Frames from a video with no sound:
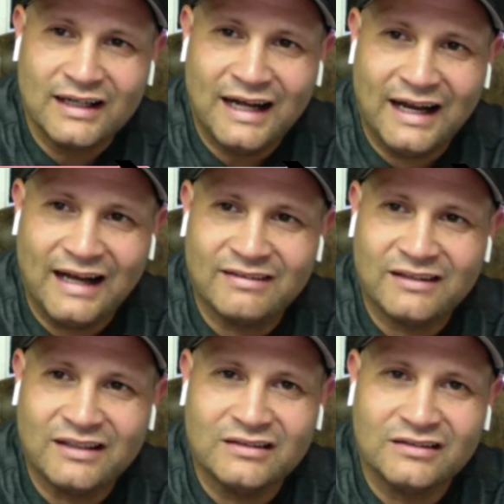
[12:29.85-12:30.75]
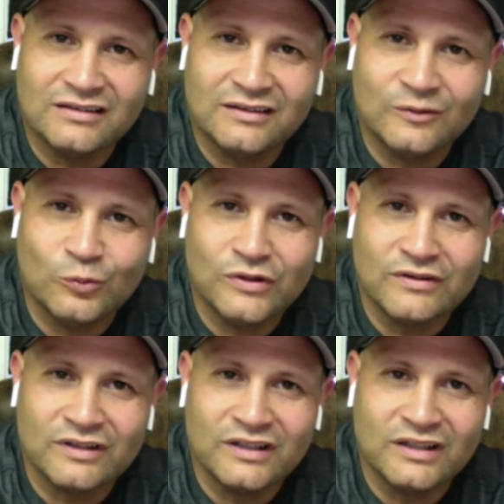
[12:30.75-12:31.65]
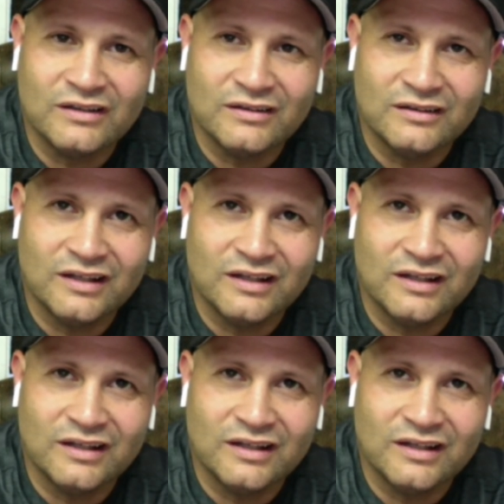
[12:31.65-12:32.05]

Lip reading: I think one thing,